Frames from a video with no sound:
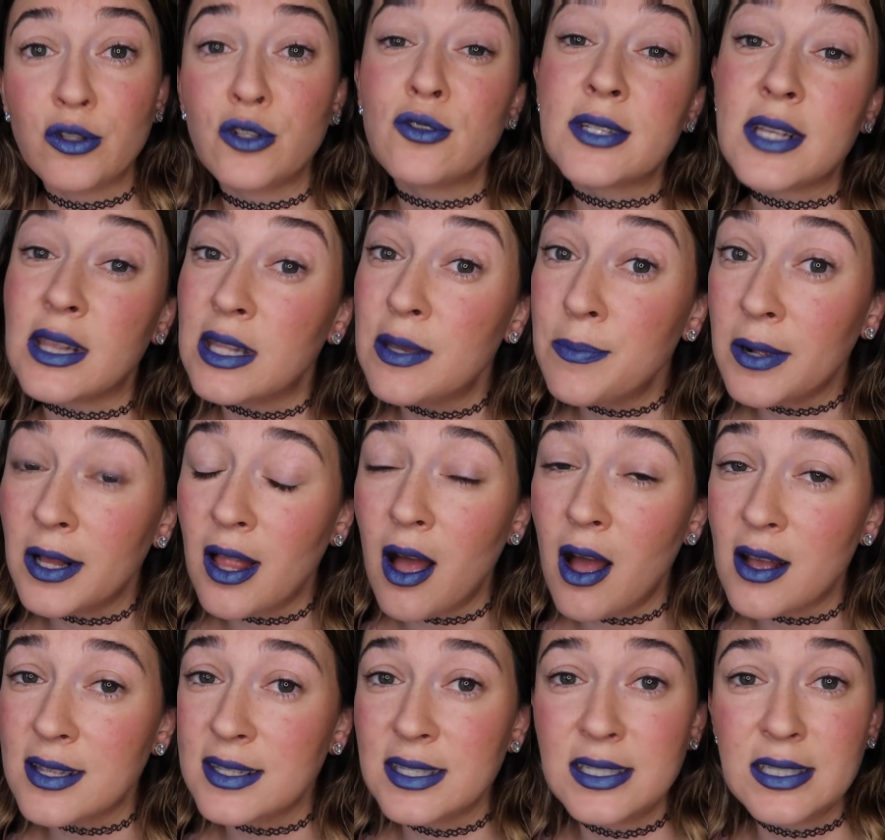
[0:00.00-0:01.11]
Use a lip
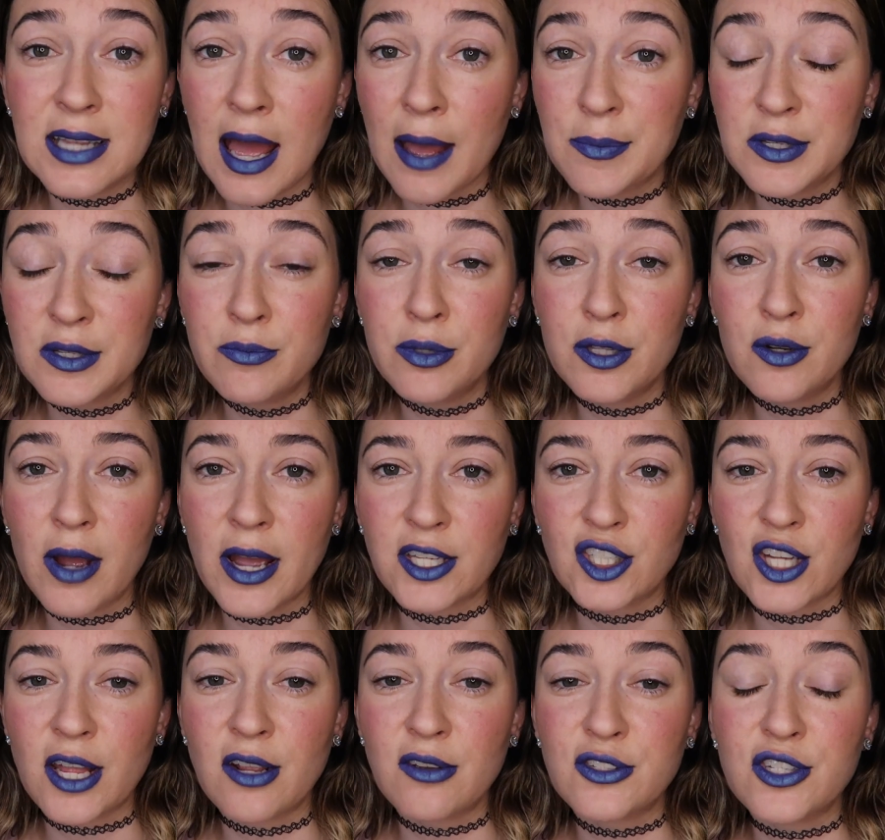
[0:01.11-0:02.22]
gloss and tap some blue
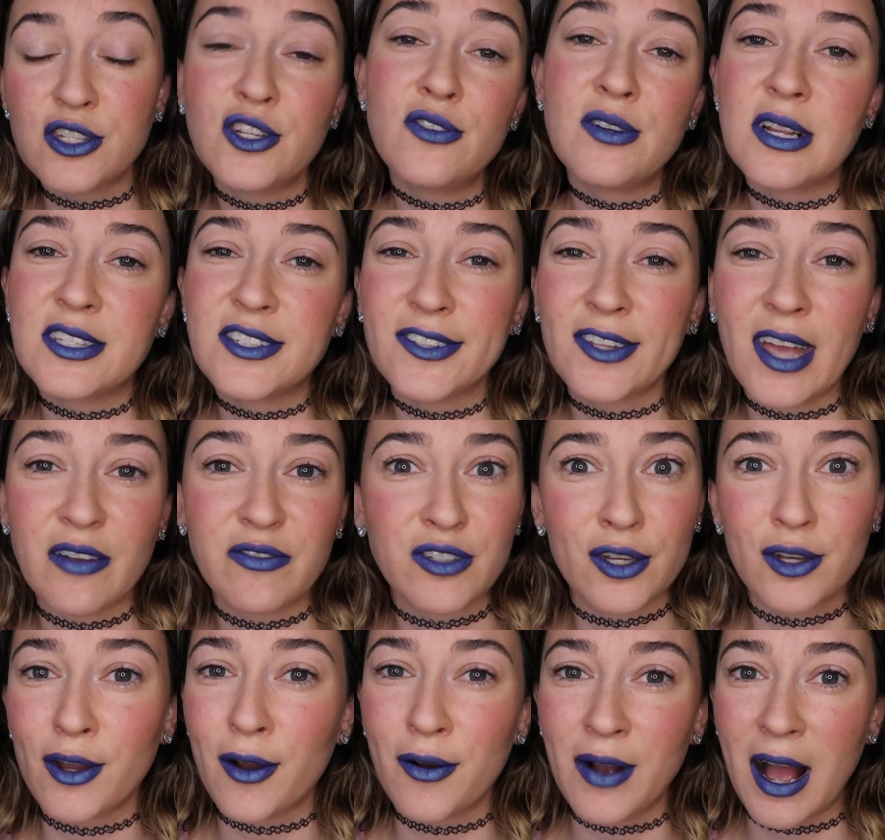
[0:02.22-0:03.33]
eyeshadow, so you don't necessarily have to
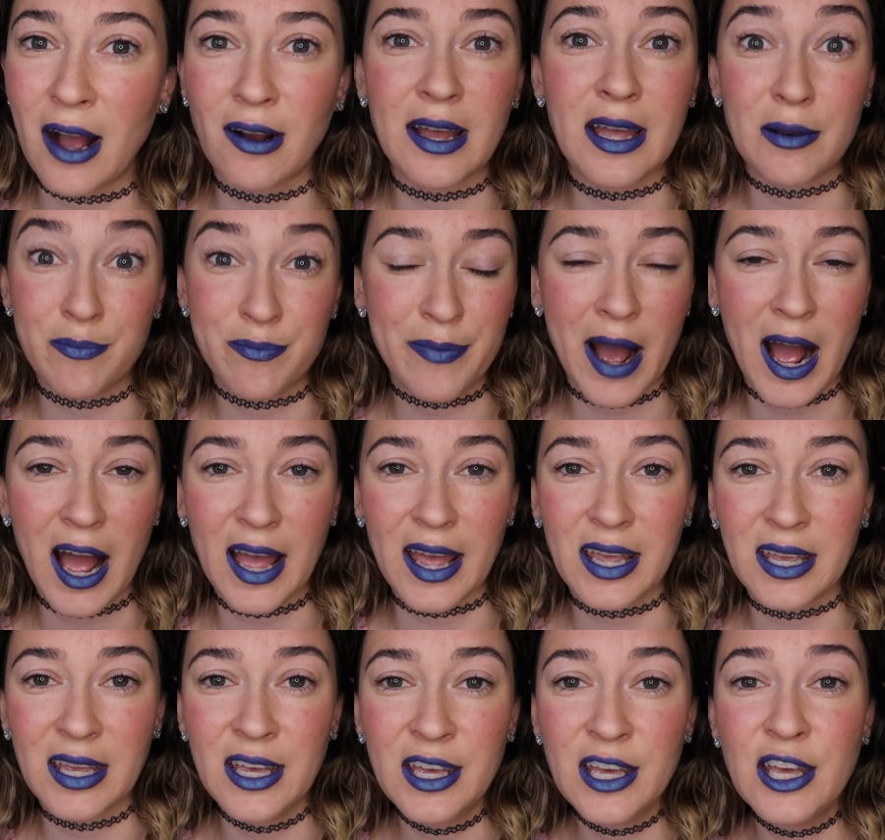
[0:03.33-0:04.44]
go out and
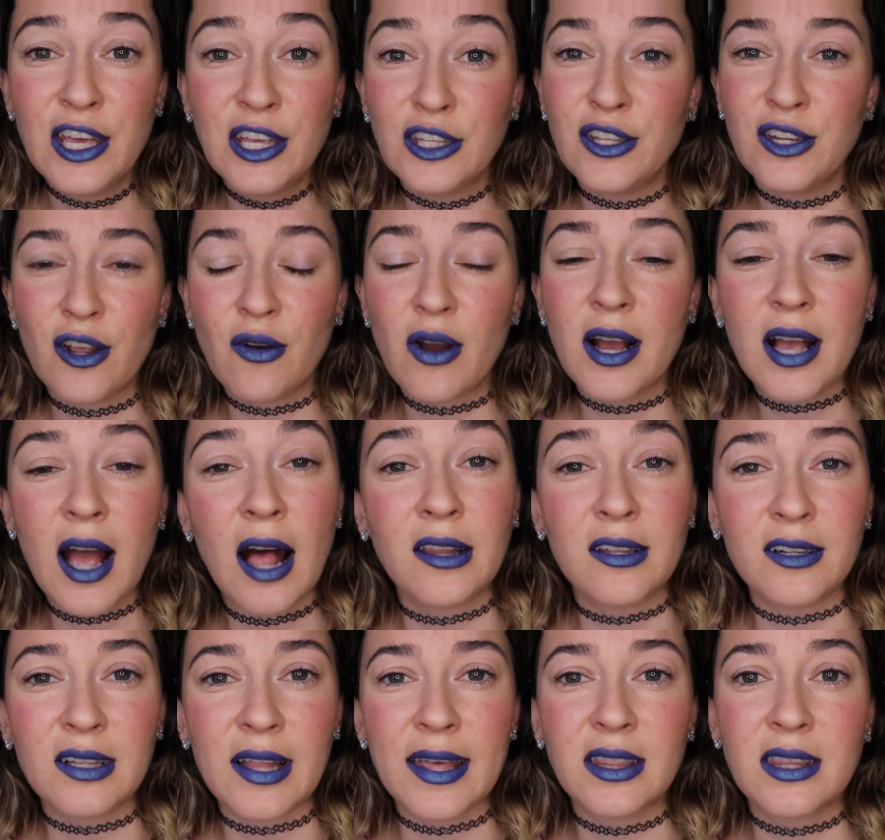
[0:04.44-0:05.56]
buy, you know, a
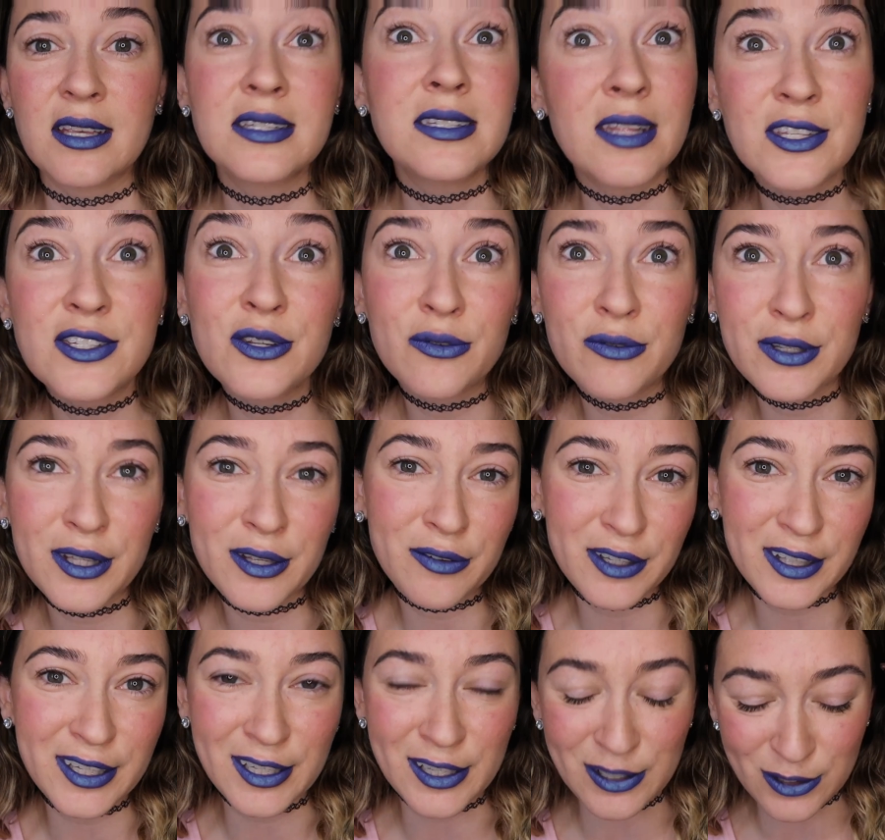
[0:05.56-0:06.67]
color like this unless you really,
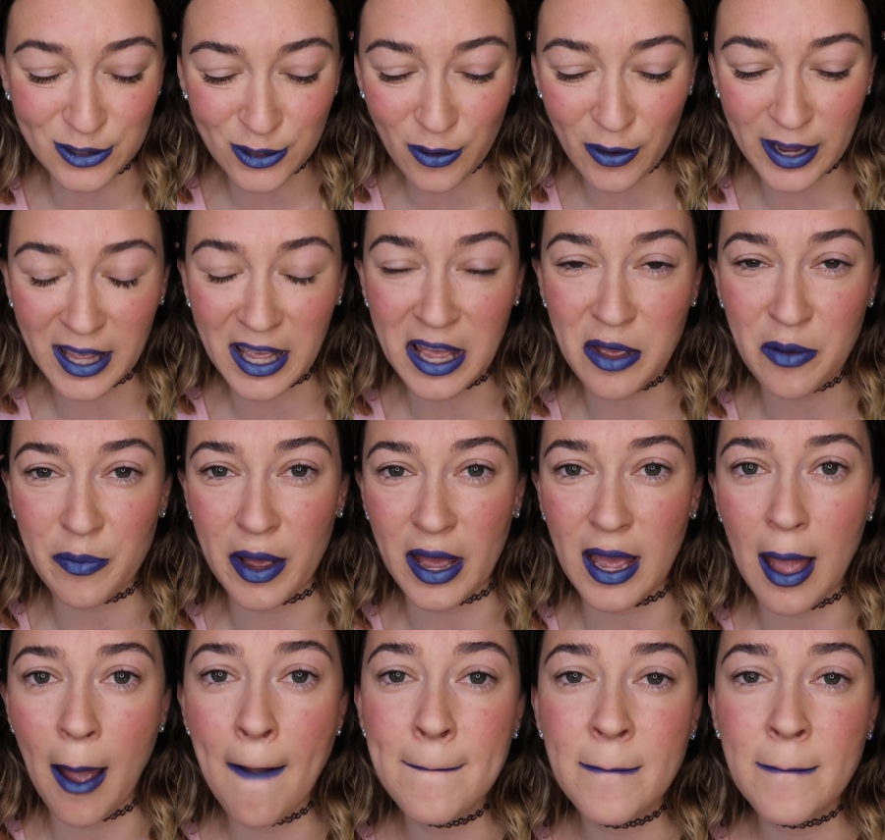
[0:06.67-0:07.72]
really enjoy it. But